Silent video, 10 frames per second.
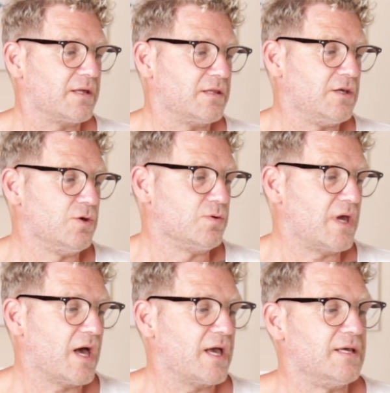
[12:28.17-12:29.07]
in the
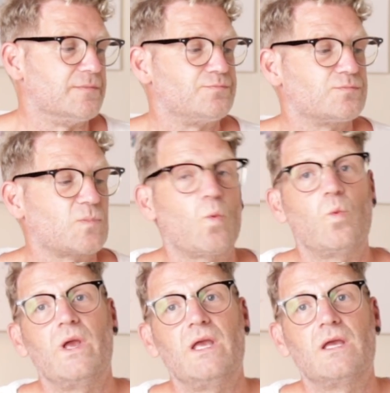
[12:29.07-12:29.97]
UK,
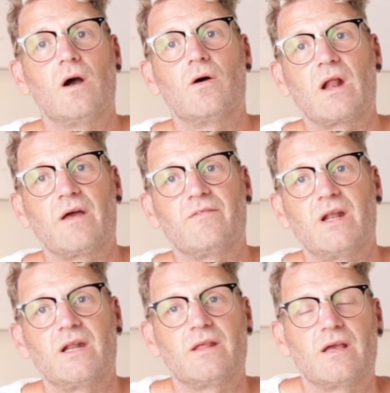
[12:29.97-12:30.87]
we can't have
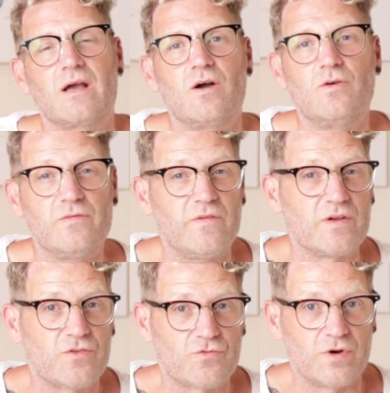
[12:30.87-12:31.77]
anything over
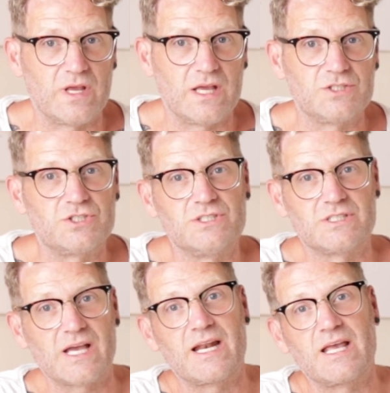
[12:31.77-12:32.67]
3
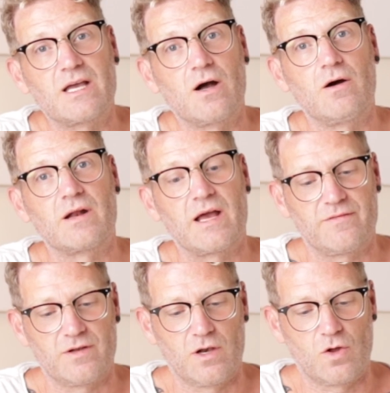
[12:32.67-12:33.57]
inches, and it can't
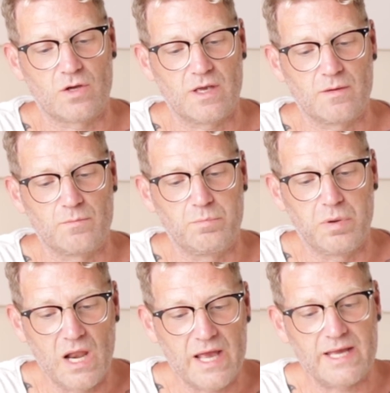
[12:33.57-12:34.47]
have a locking
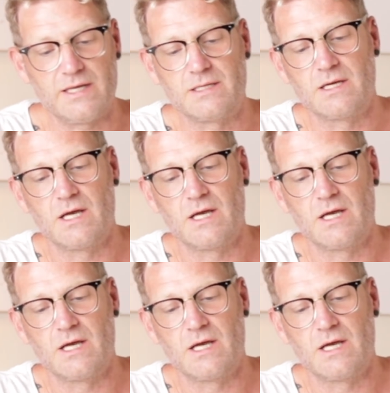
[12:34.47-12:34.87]
blade.